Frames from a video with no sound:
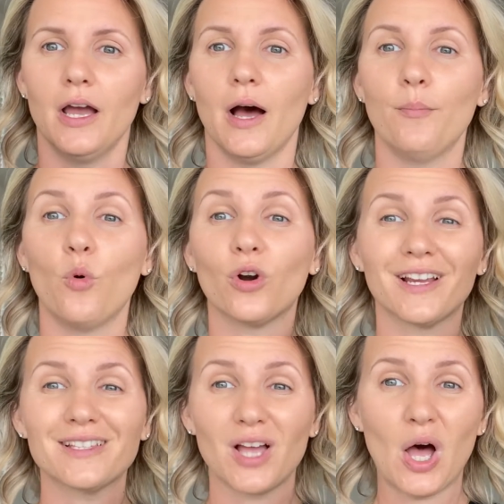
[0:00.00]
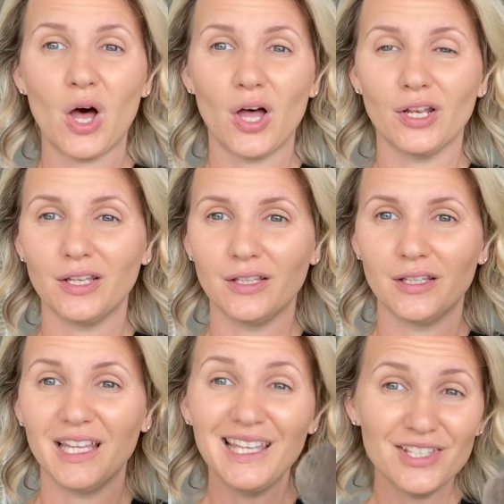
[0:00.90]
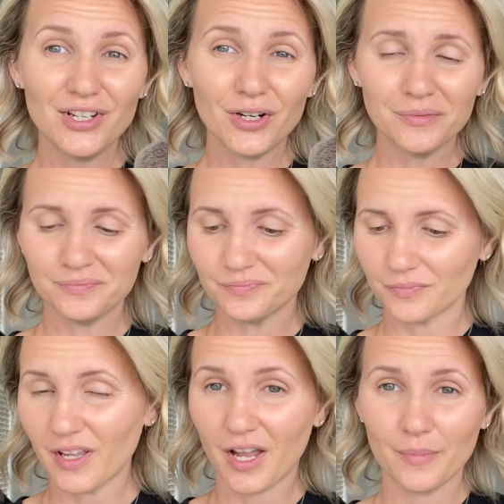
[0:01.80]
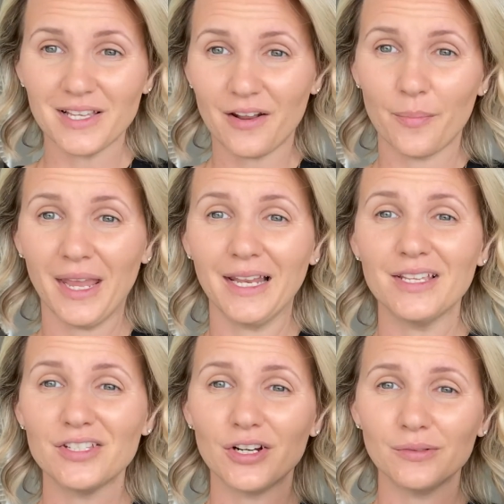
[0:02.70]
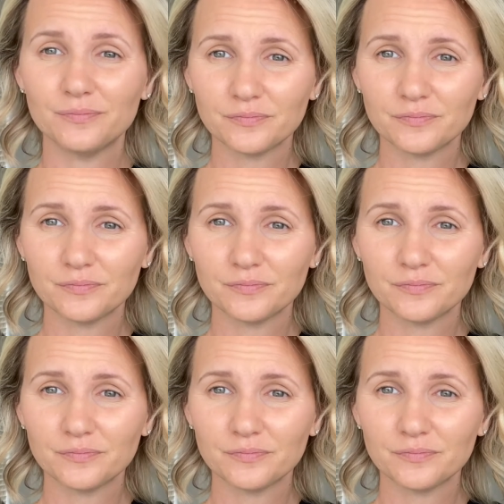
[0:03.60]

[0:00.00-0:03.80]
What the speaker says: More gets on easier. It comes out of the pan easier.